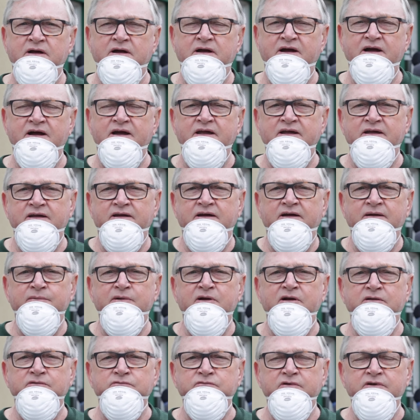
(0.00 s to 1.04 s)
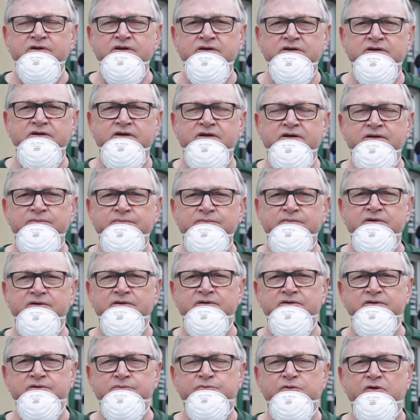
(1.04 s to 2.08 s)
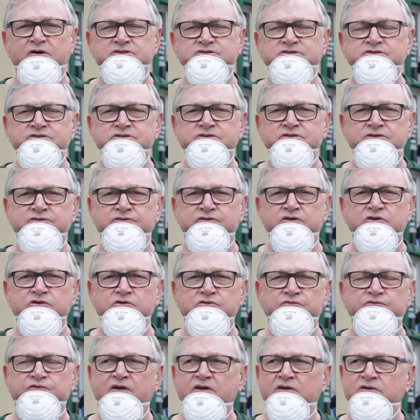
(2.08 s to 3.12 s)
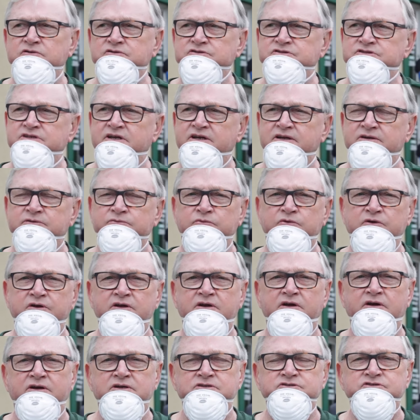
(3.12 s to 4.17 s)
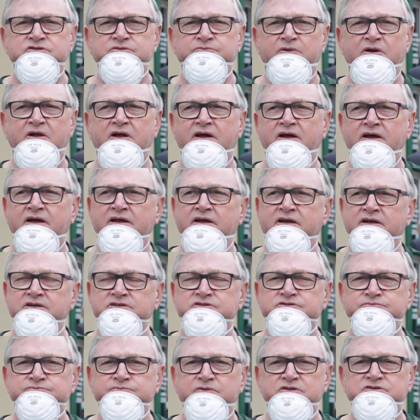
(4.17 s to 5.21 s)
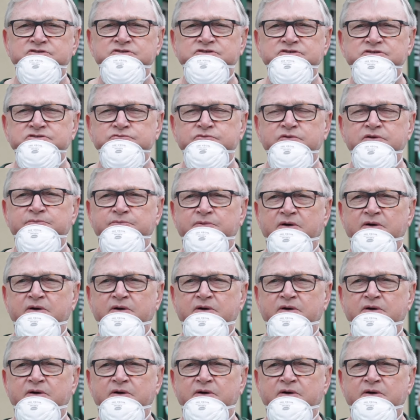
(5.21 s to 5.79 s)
Hi, I'm Art Reed, and I'm the president of the Goodfellows, and we are supplying as much as we